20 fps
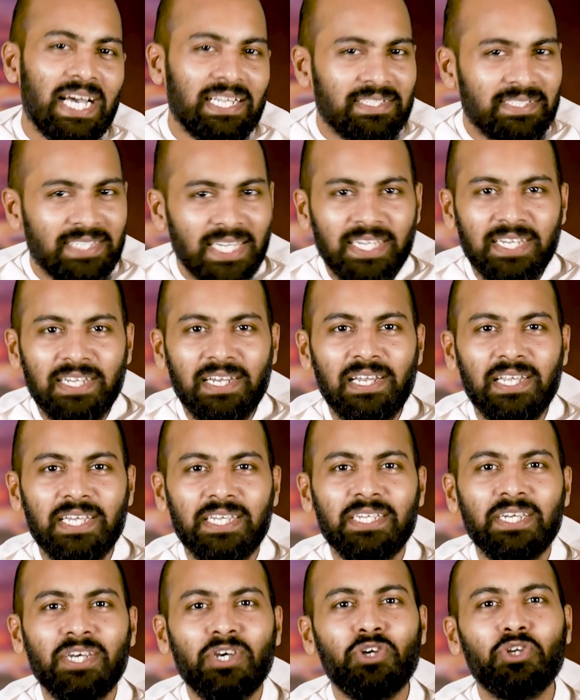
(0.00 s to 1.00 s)
And
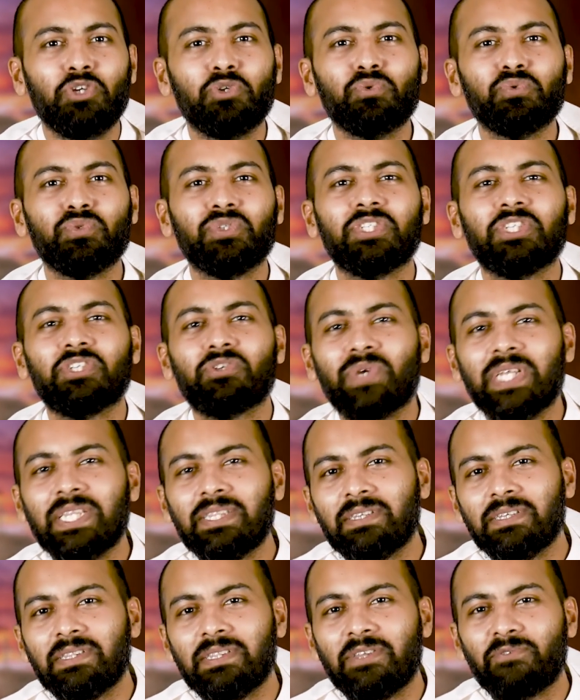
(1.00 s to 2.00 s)
secondly, to
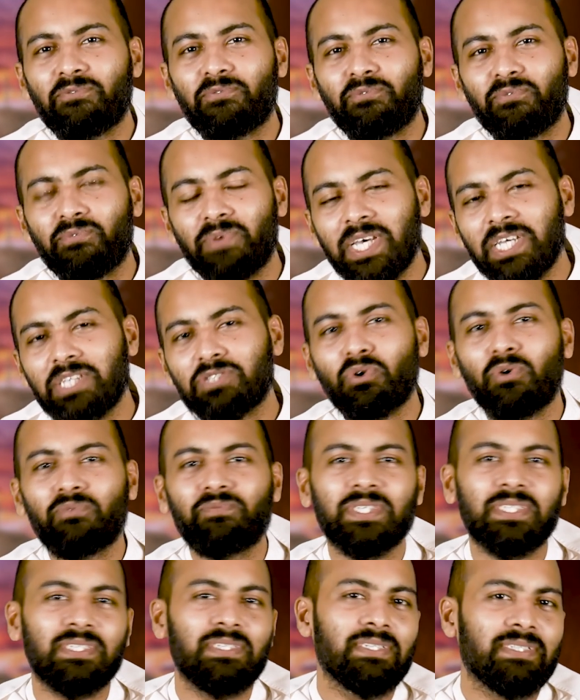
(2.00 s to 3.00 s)
strengthen the faith
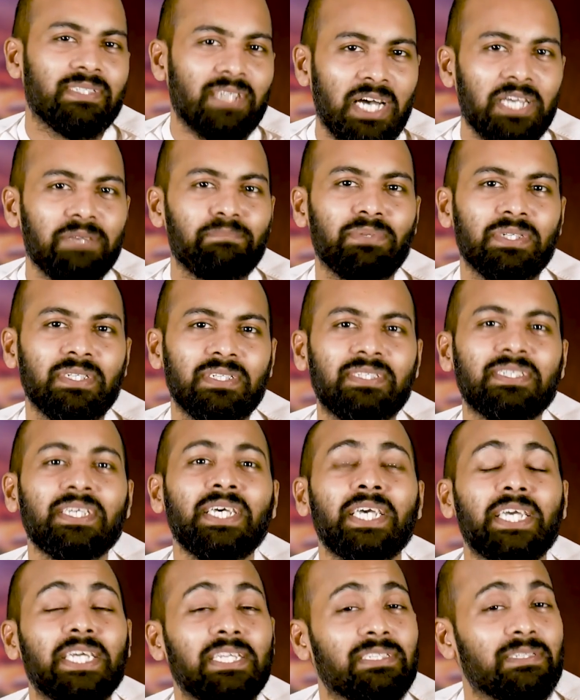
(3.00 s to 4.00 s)
of his disciples
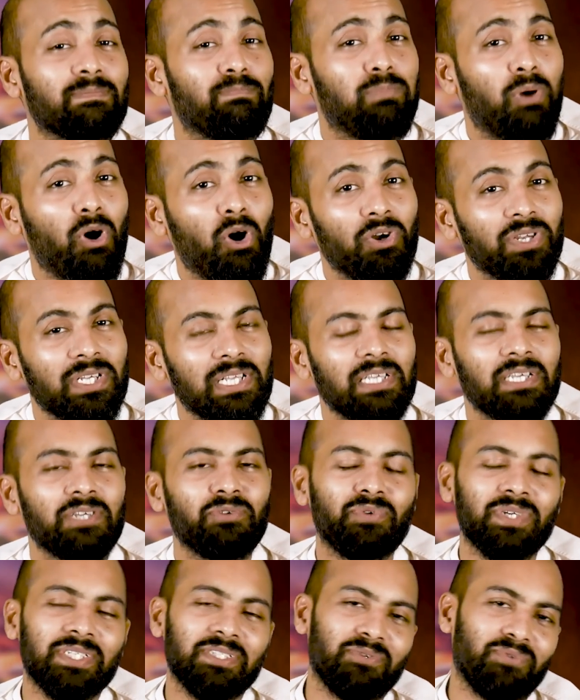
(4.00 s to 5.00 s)
in his
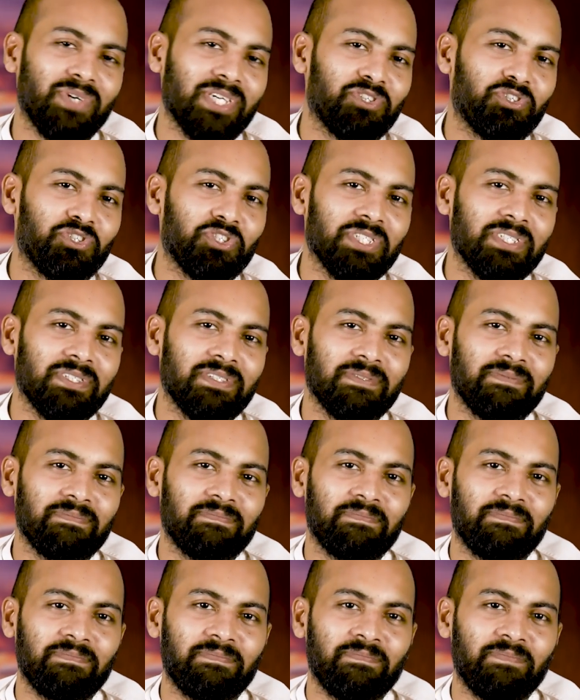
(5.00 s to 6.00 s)
bodily resurrection.
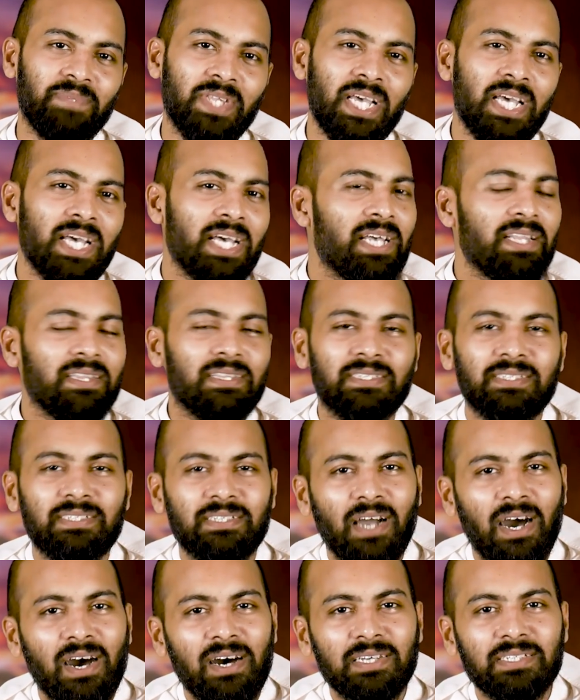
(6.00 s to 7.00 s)
The
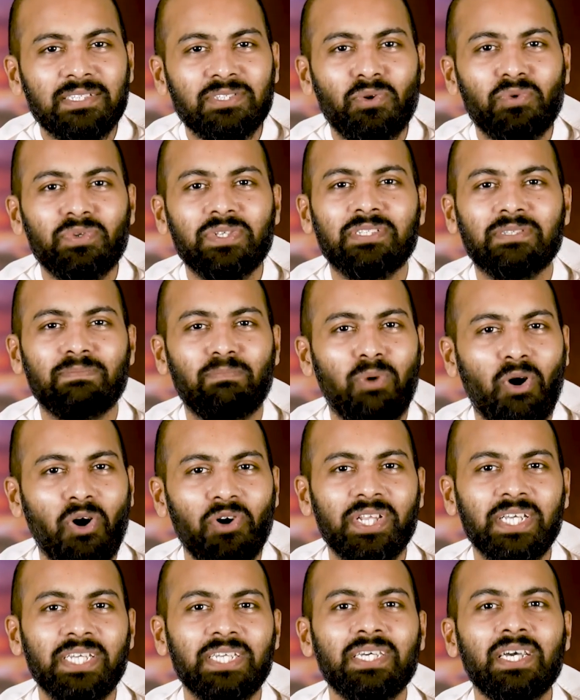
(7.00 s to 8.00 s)
scars on his
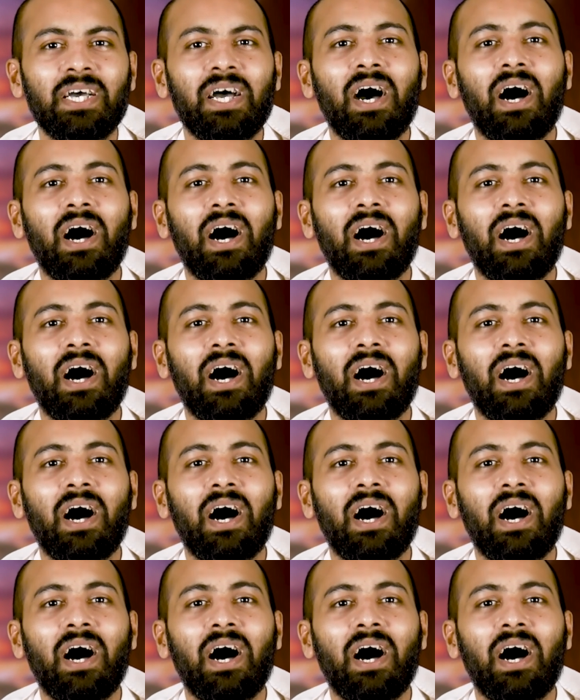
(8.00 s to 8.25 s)
body